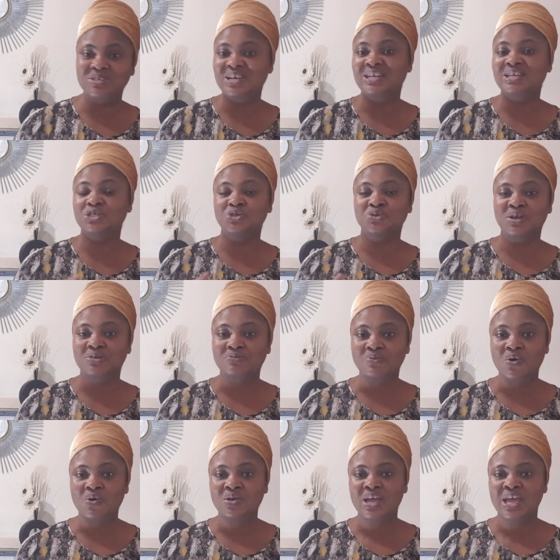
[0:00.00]
especially children
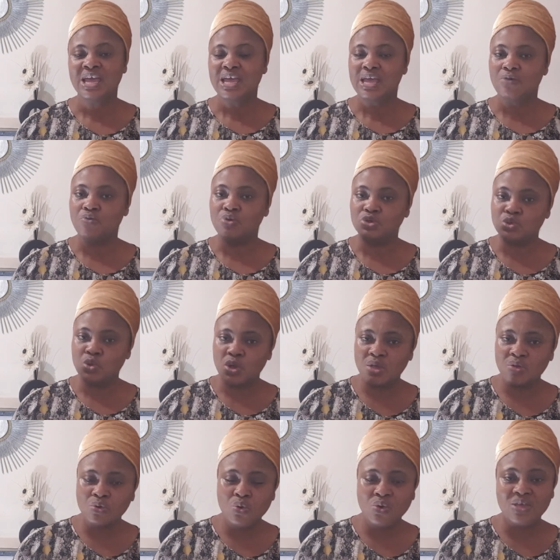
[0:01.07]
of God. He is
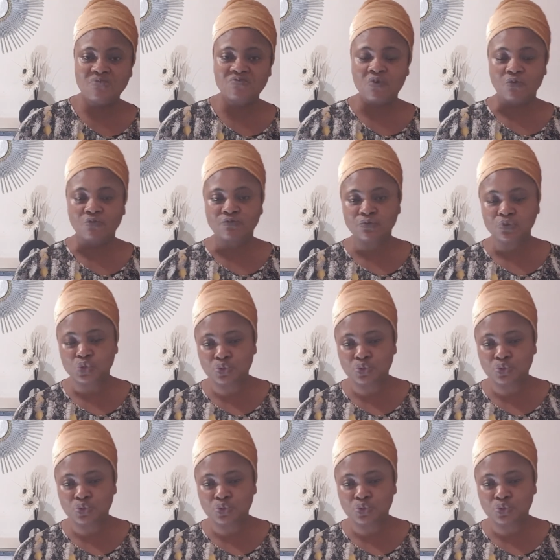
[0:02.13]
looking for